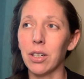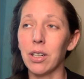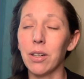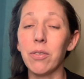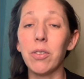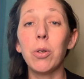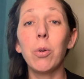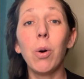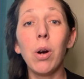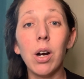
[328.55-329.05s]
And
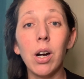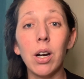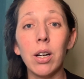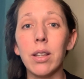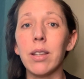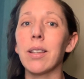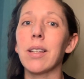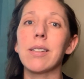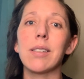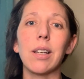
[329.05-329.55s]
if you are,
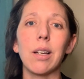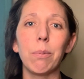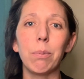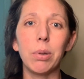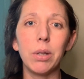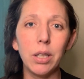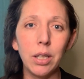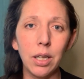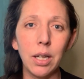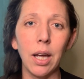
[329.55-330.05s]
then that's a
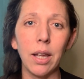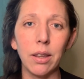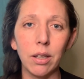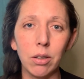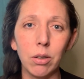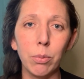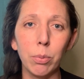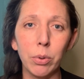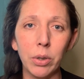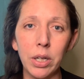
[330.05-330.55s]
complete
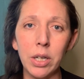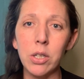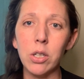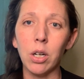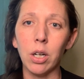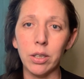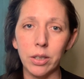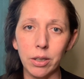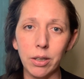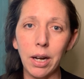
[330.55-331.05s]
ethical breach
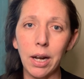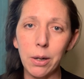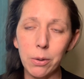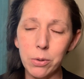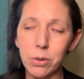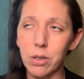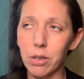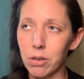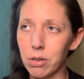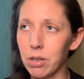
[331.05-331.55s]
on your
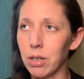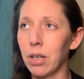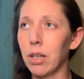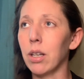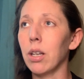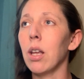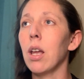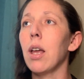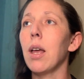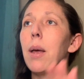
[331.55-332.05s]
counselor's
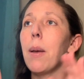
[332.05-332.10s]
end.